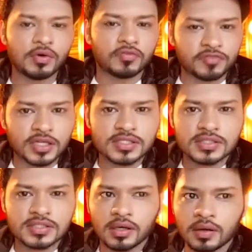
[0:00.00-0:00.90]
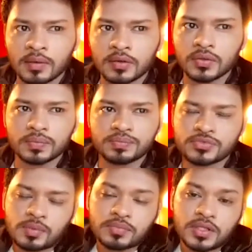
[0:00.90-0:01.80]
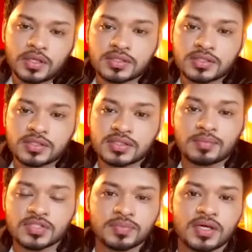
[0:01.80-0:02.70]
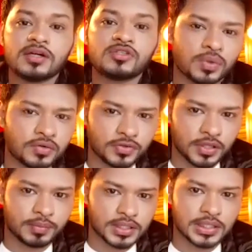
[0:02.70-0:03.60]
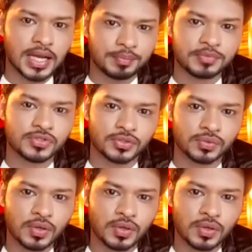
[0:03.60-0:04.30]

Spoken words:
face something untoward for that matter that happened to you?